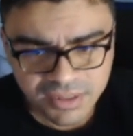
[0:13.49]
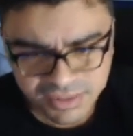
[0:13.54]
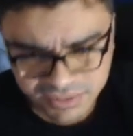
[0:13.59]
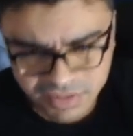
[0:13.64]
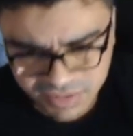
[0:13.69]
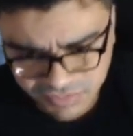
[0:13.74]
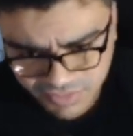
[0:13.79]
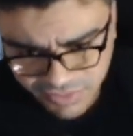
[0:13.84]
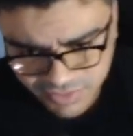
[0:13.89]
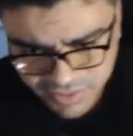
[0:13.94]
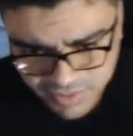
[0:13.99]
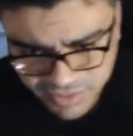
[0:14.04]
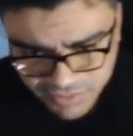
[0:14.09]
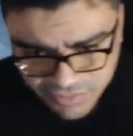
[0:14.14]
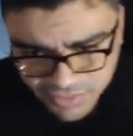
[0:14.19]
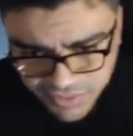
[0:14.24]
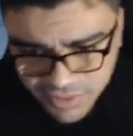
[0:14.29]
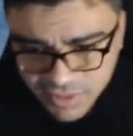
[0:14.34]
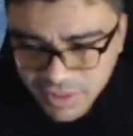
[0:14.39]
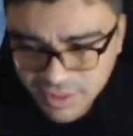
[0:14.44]
this is very
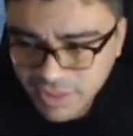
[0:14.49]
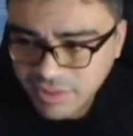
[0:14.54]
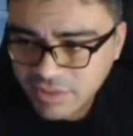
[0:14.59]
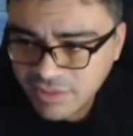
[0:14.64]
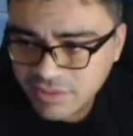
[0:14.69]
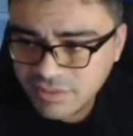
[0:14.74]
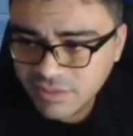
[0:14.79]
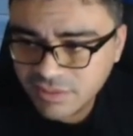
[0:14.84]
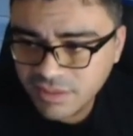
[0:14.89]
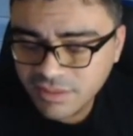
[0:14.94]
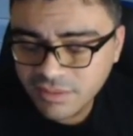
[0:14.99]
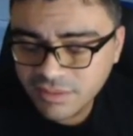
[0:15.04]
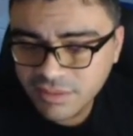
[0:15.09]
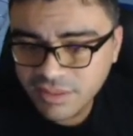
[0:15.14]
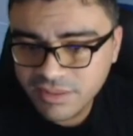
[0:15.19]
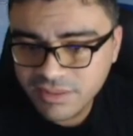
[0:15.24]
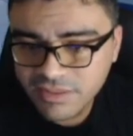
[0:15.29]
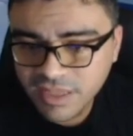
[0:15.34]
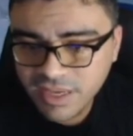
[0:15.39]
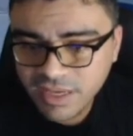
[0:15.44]
different like this uh,
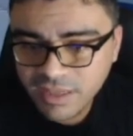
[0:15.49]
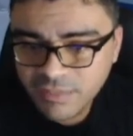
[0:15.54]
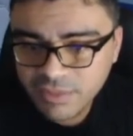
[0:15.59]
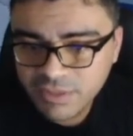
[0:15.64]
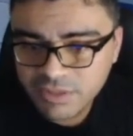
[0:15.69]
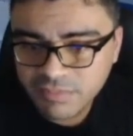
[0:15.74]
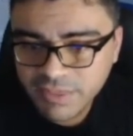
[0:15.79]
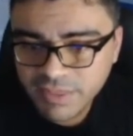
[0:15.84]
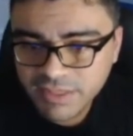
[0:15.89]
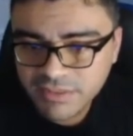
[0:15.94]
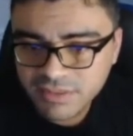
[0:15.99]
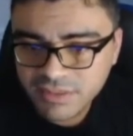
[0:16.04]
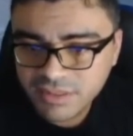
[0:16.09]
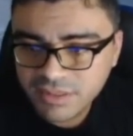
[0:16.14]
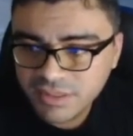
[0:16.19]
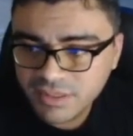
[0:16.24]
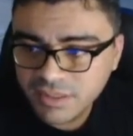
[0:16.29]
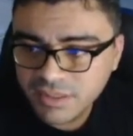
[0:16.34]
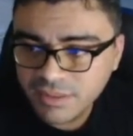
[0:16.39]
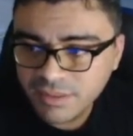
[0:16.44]
this game is
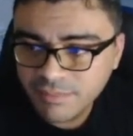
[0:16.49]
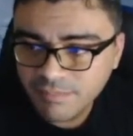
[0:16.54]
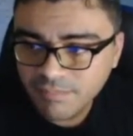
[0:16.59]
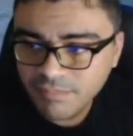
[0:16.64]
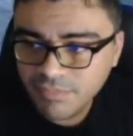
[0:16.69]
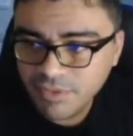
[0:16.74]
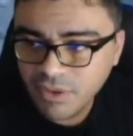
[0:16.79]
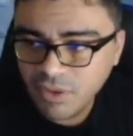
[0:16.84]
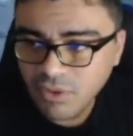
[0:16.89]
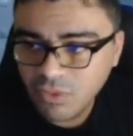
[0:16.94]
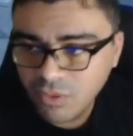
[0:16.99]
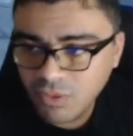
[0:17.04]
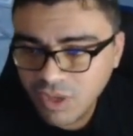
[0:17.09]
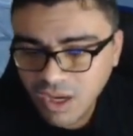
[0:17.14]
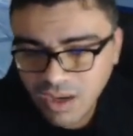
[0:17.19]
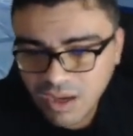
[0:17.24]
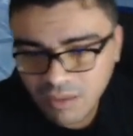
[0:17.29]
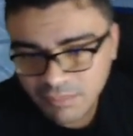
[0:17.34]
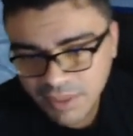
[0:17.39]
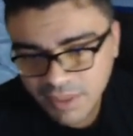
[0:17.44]
basically the whole
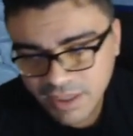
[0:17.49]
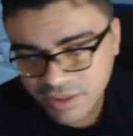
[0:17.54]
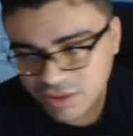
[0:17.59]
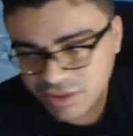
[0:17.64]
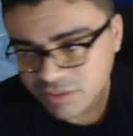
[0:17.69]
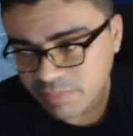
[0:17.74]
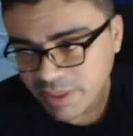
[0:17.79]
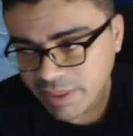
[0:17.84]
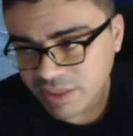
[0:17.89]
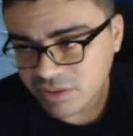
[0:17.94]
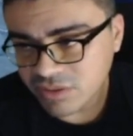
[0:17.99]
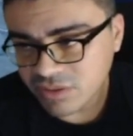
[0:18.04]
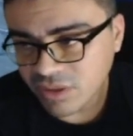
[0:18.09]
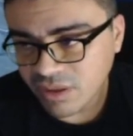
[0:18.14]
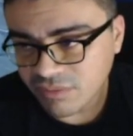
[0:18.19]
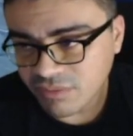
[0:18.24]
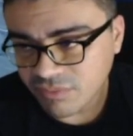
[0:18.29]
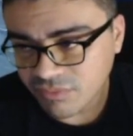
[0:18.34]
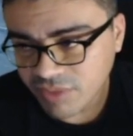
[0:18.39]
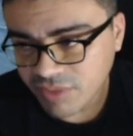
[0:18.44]
combat is based
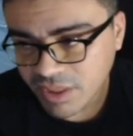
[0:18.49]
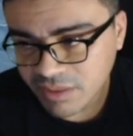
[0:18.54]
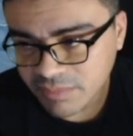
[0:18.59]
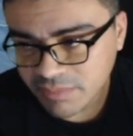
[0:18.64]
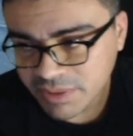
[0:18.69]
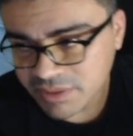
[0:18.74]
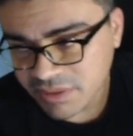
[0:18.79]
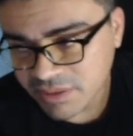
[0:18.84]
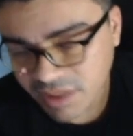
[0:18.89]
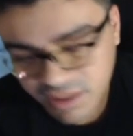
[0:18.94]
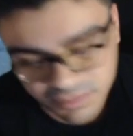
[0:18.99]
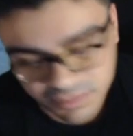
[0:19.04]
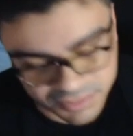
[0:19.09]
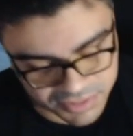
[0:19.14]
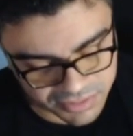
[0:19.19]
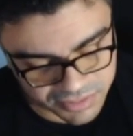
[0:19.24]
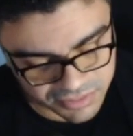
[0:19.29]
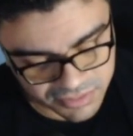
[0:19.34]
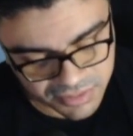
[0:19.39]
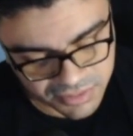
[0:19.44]
off of element
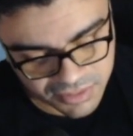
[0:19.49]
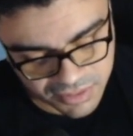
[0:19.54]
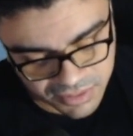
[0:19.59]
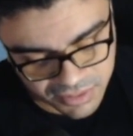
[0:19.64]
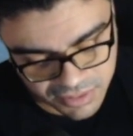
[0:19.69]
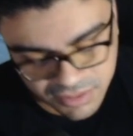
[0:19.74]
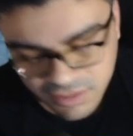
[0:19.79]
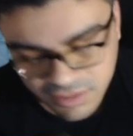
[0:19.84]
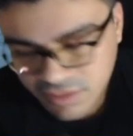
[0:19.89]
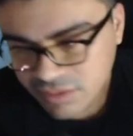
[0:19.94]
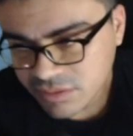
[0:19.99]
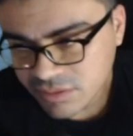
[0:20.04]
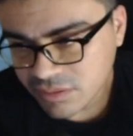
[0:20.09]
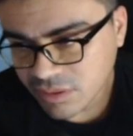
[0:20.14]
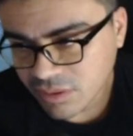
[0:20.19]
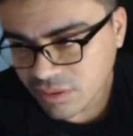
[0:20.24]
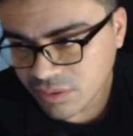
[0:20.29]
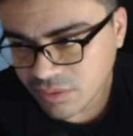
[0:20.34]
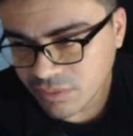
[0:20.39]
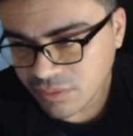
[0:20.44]
types
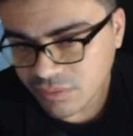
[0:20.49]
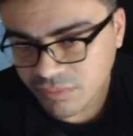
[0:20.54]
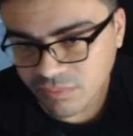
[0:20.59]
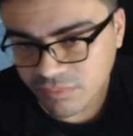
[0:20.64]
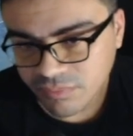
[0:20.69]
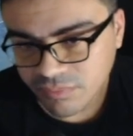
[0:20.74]
so